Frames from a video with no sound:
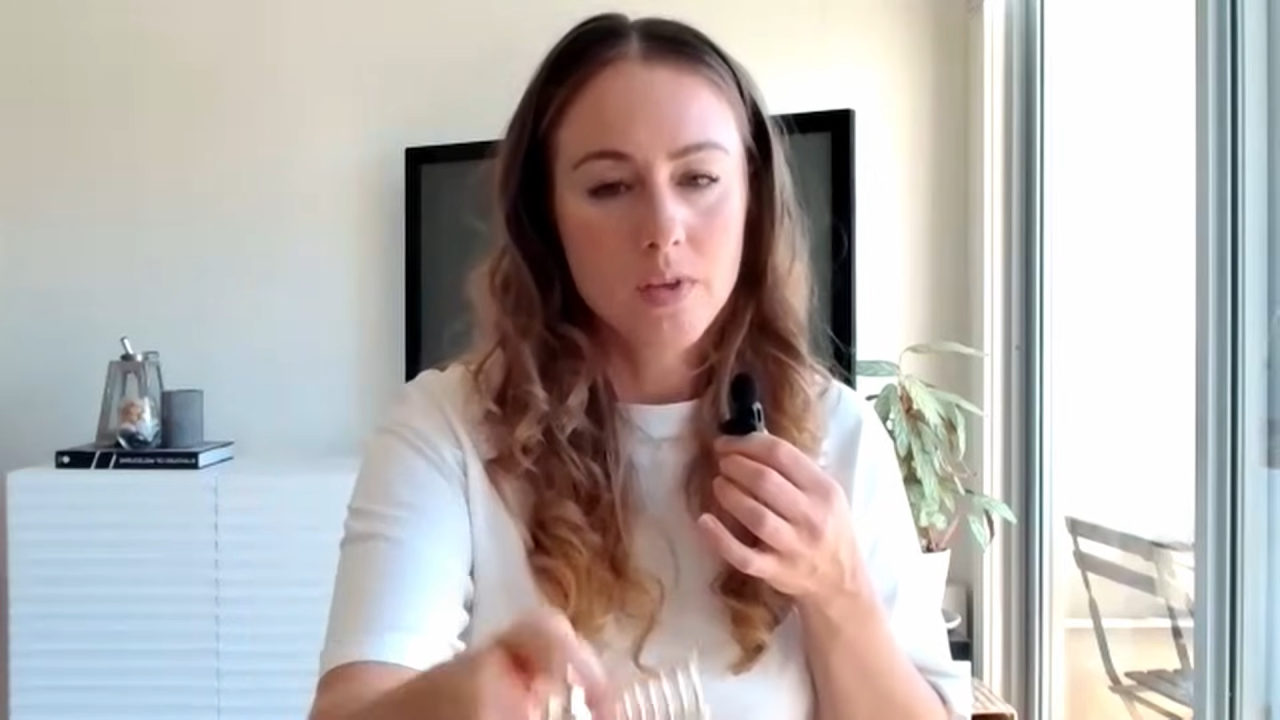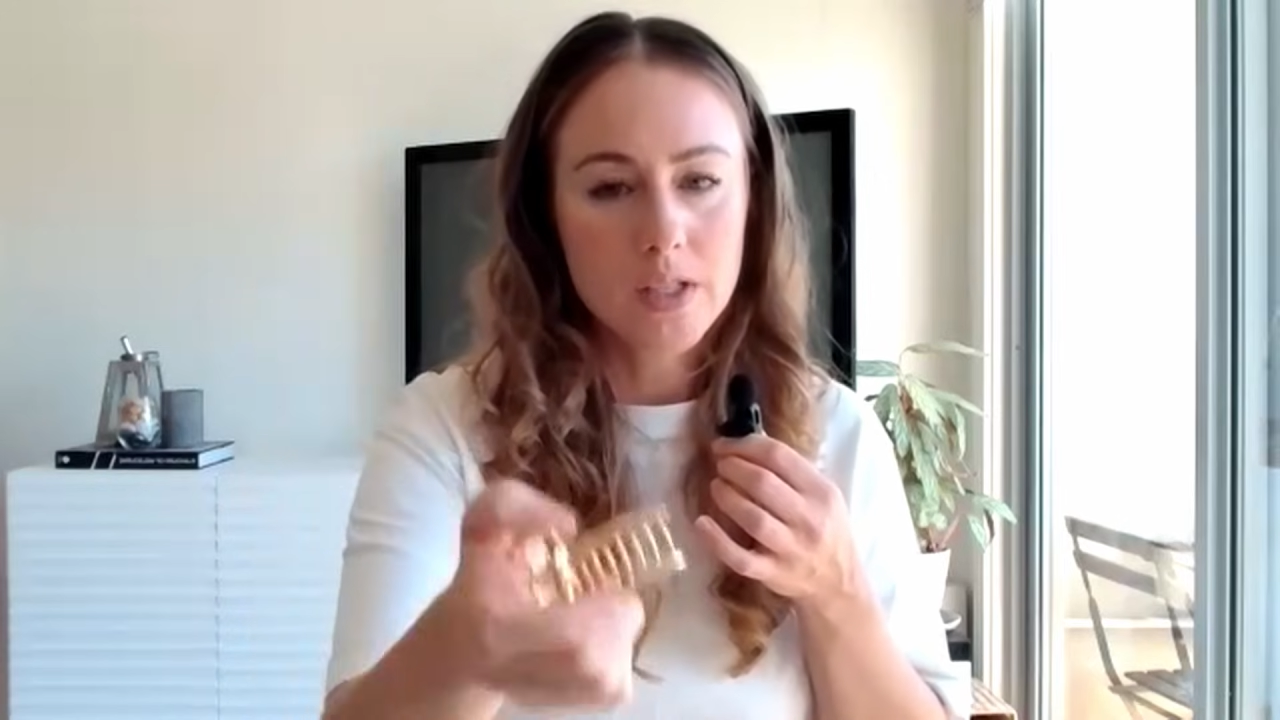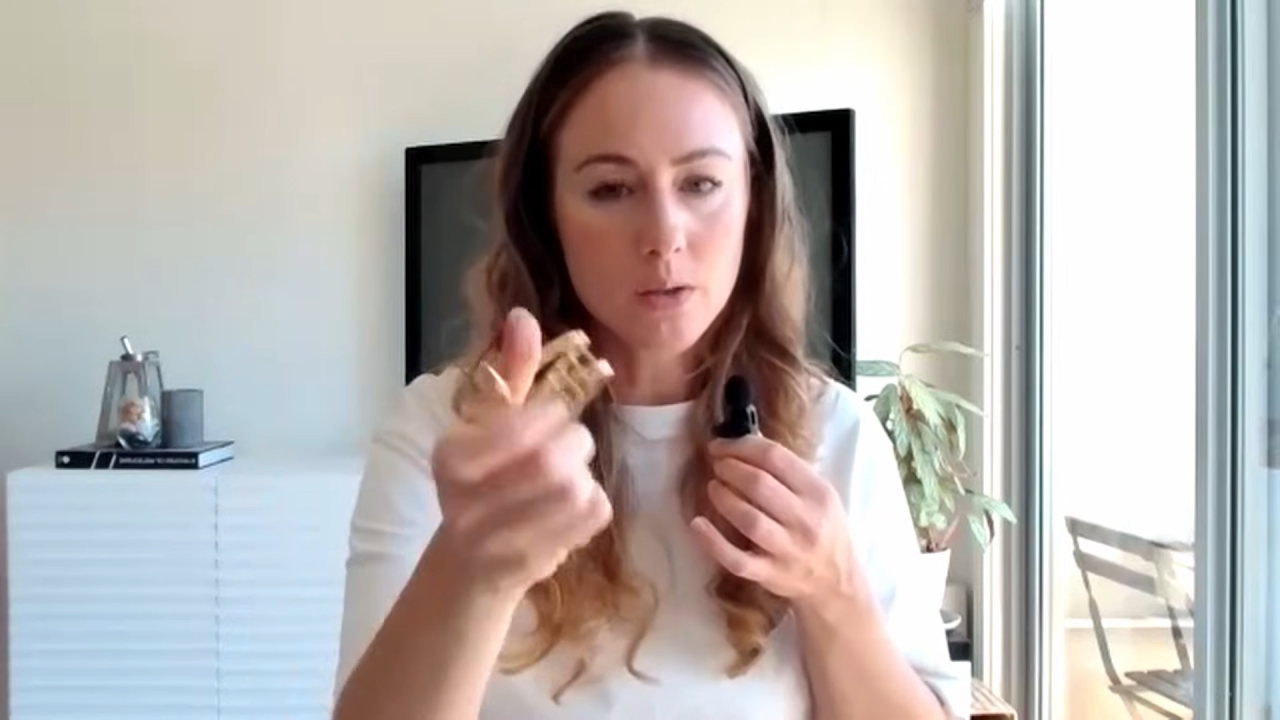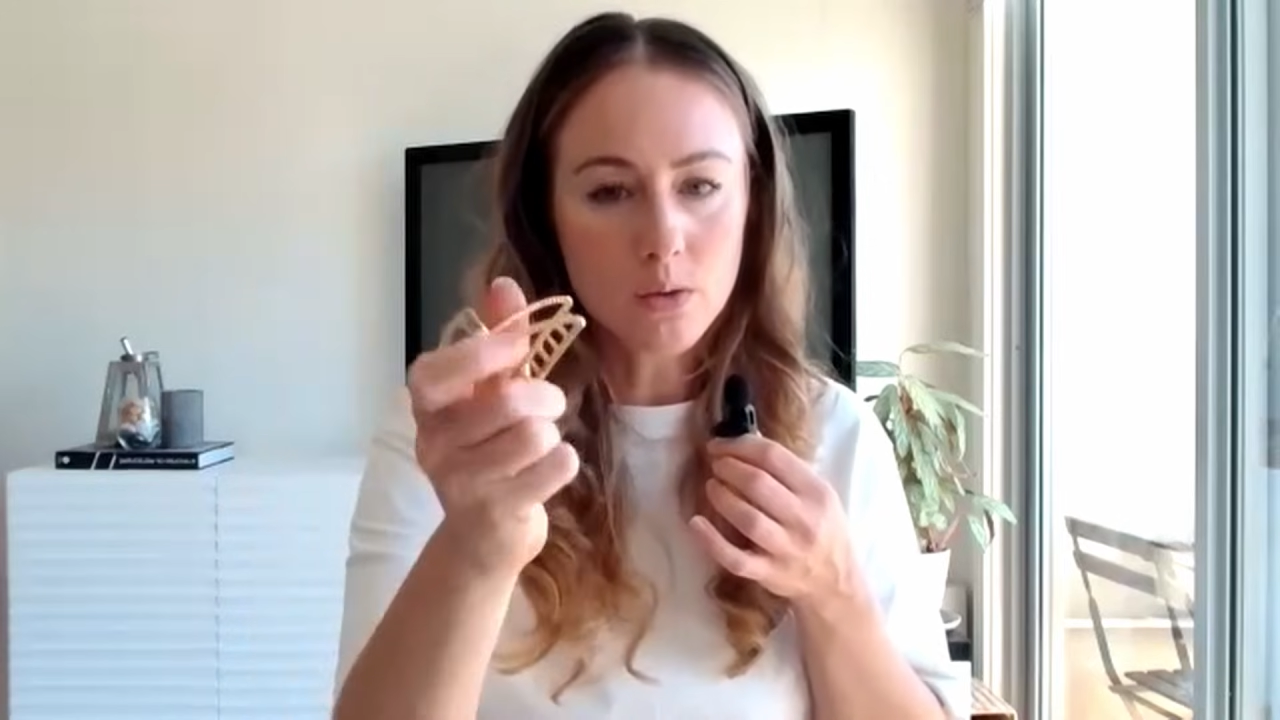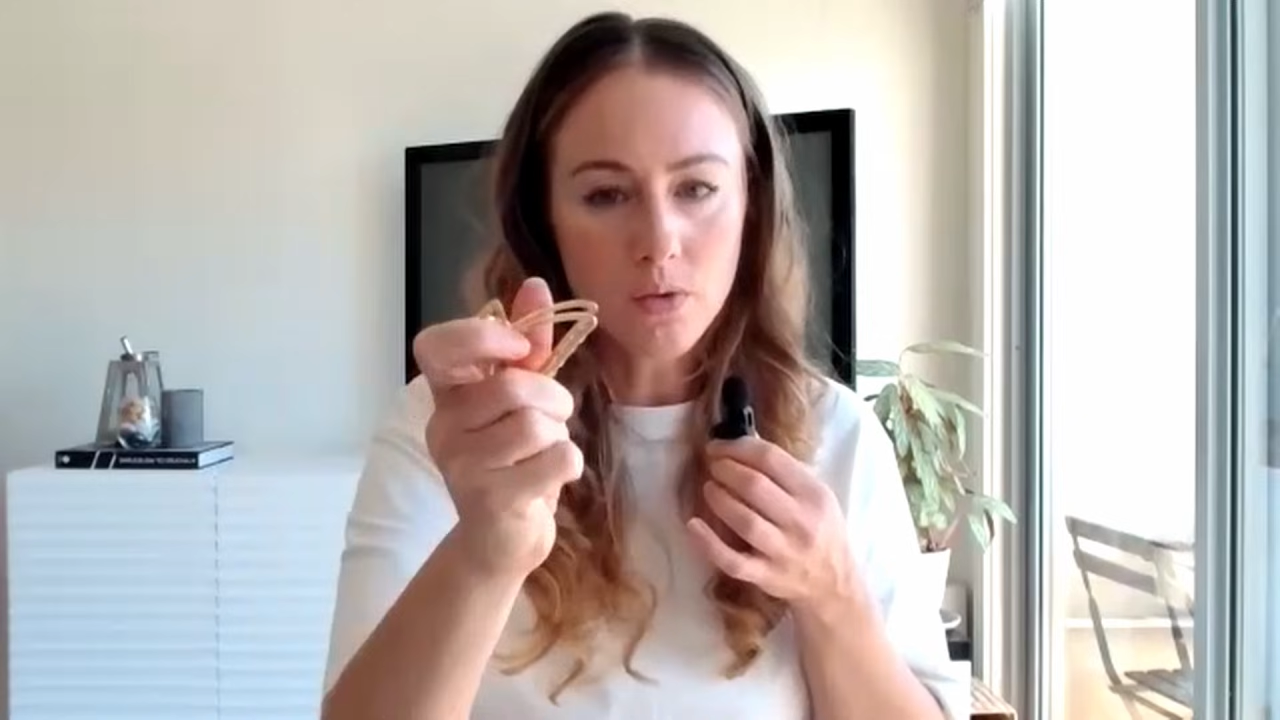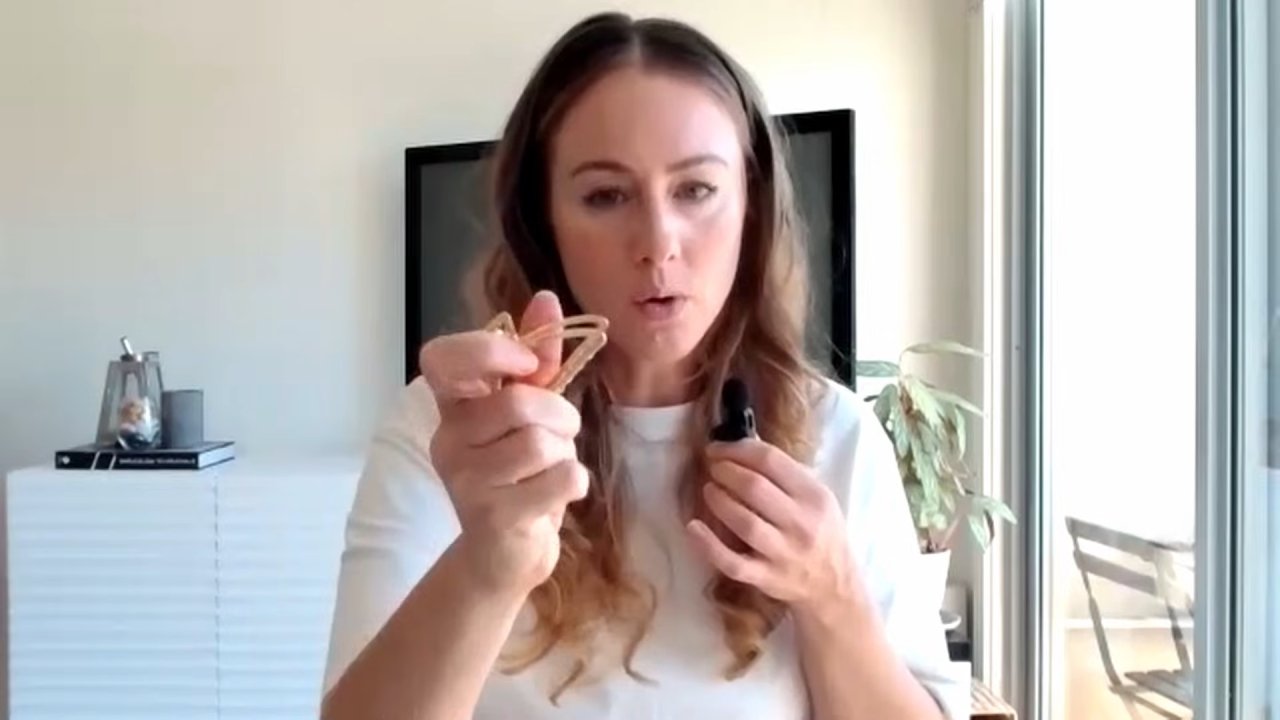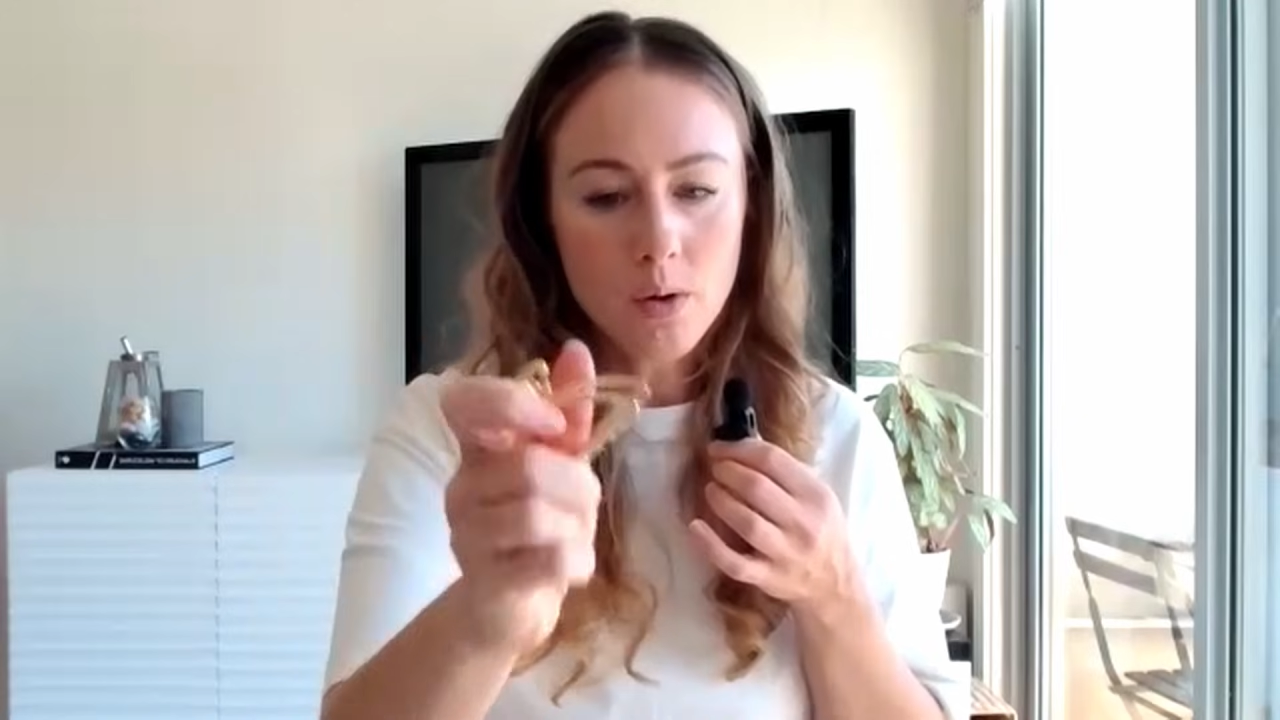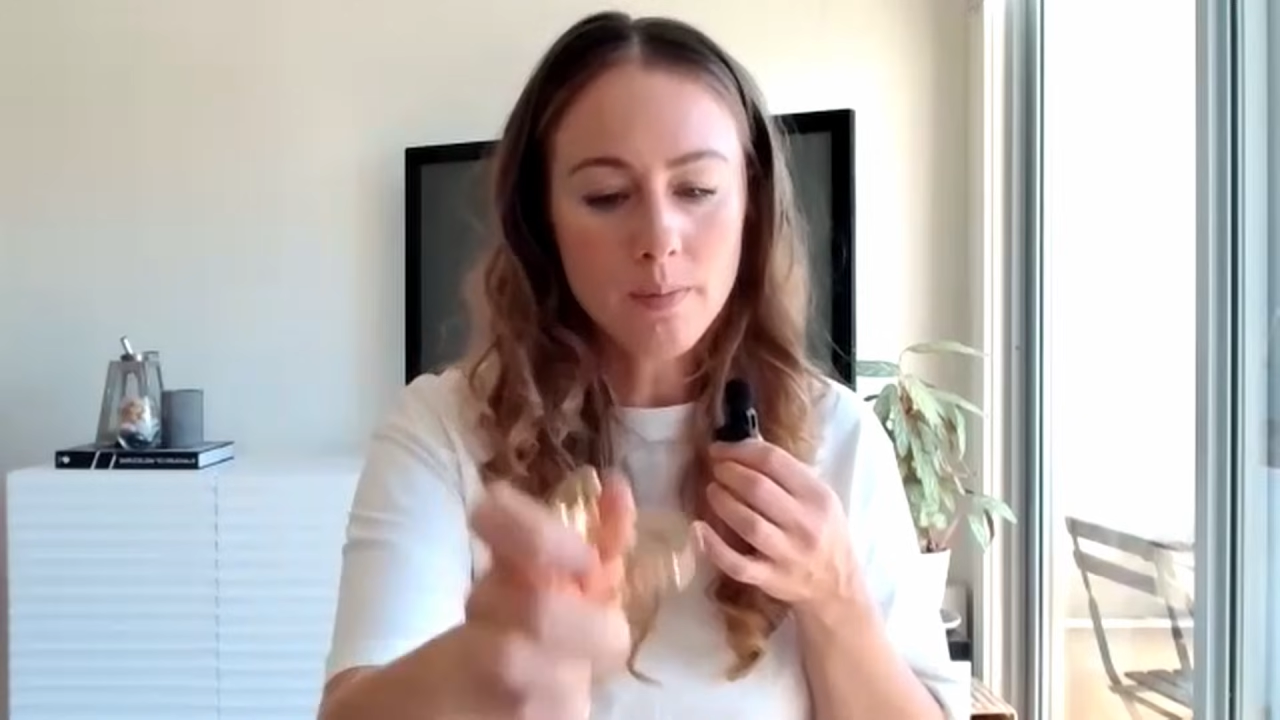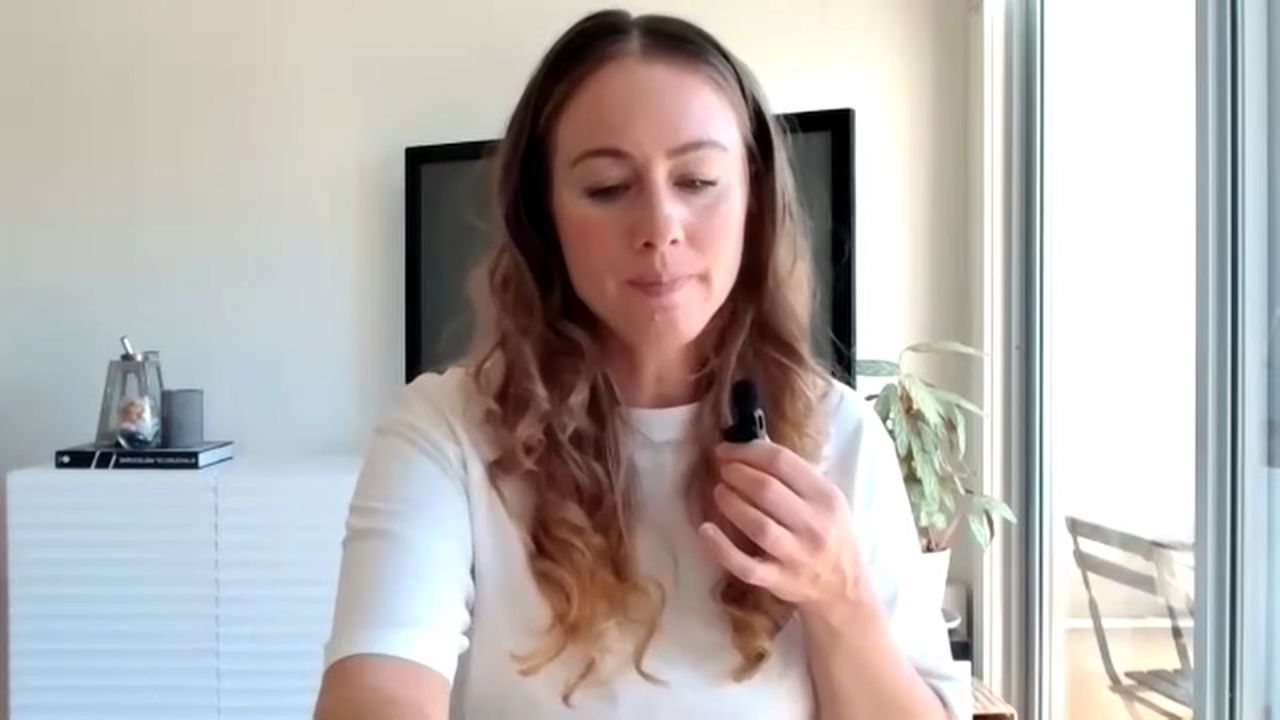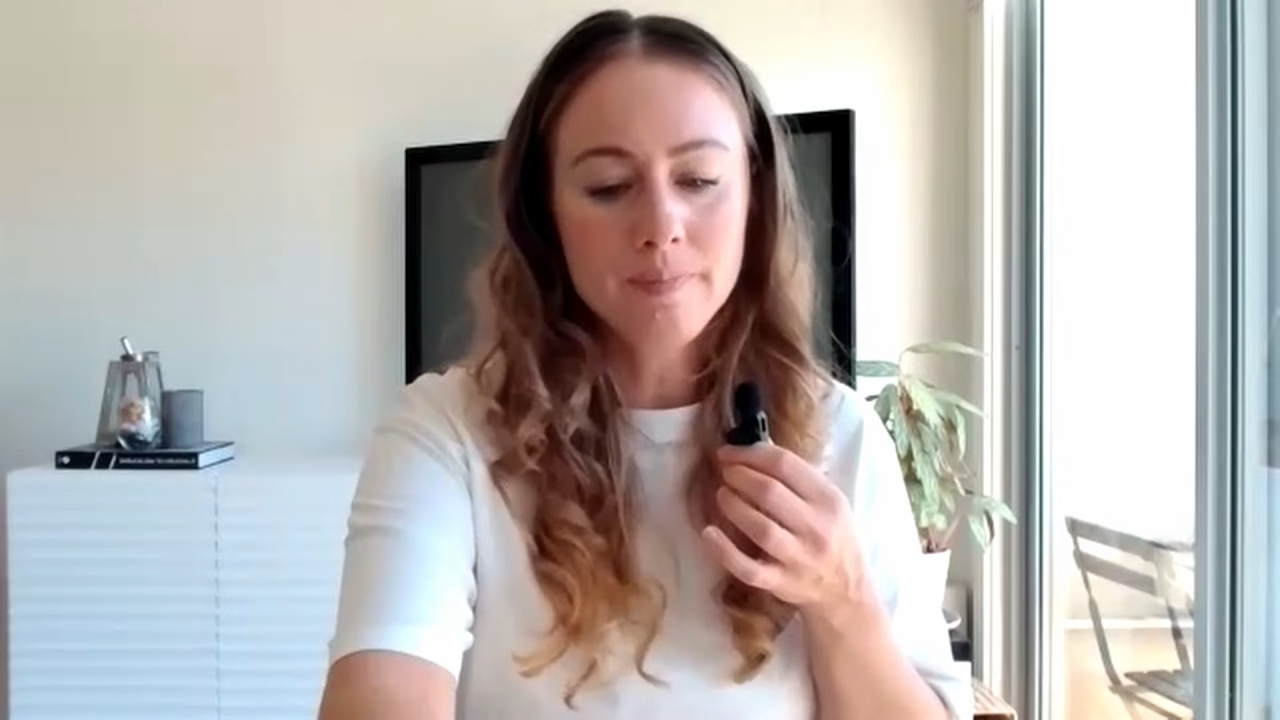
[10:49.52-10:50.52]
physical
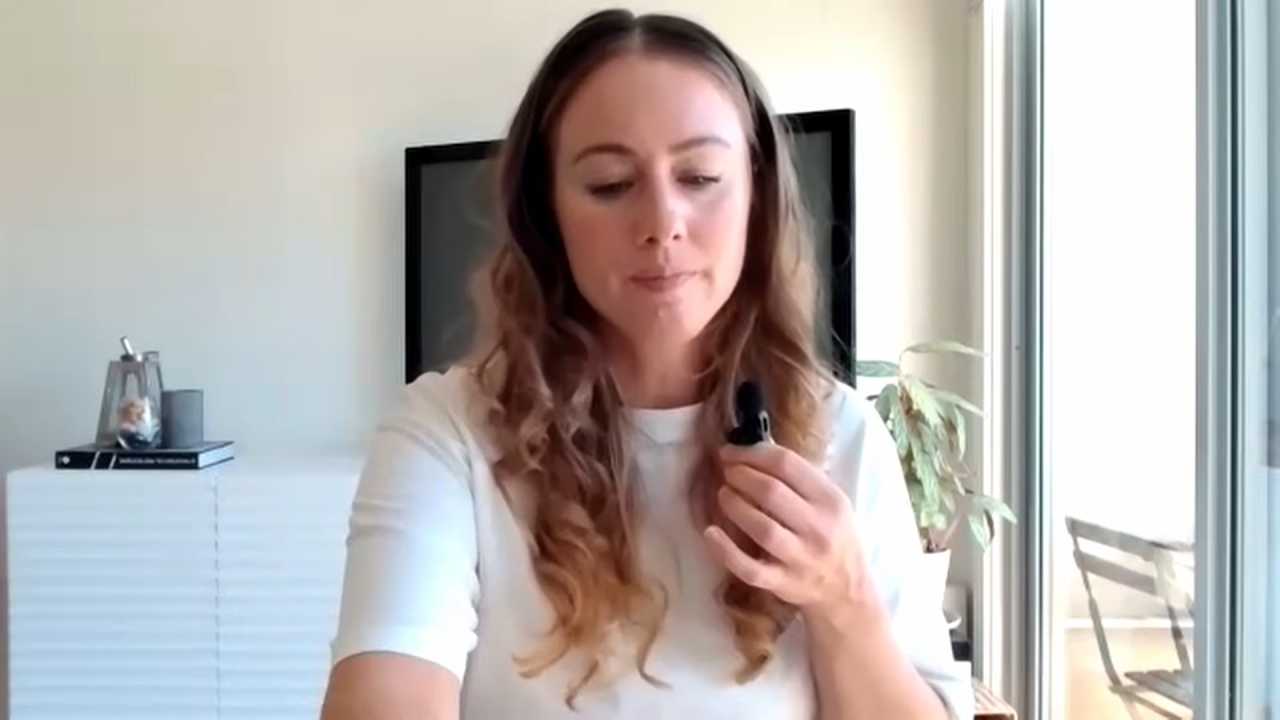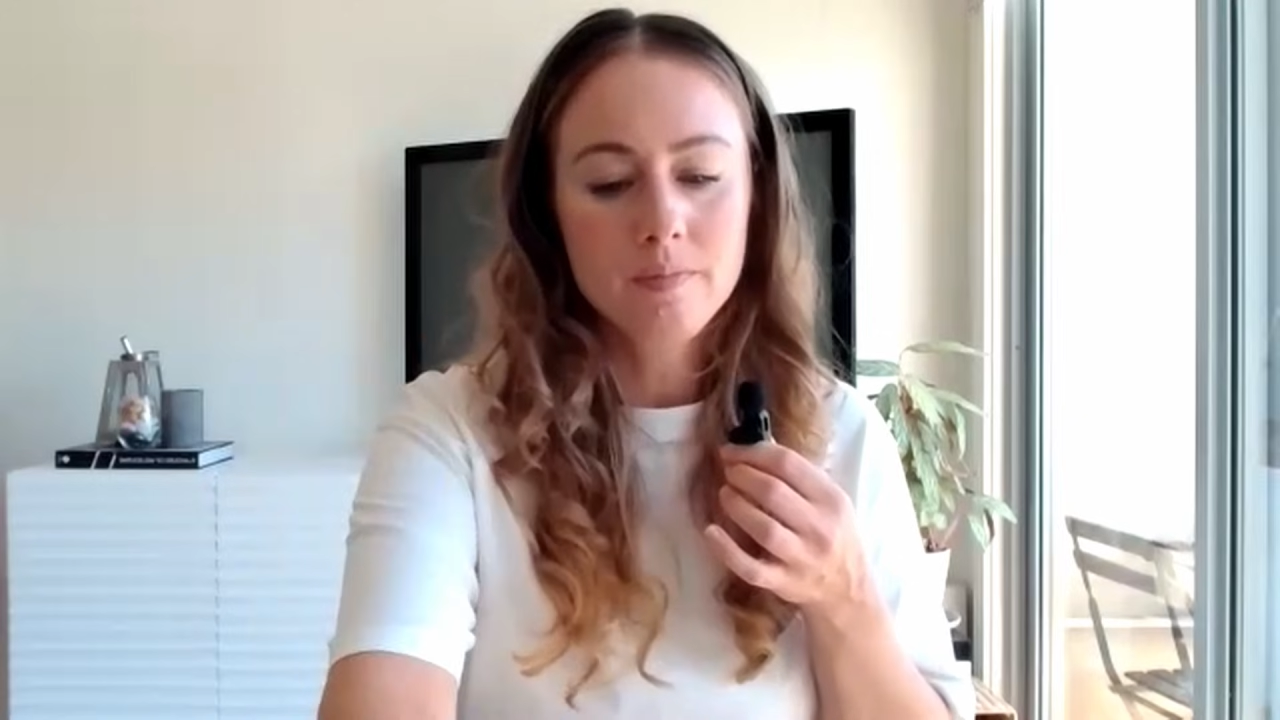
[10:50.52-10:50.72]
form,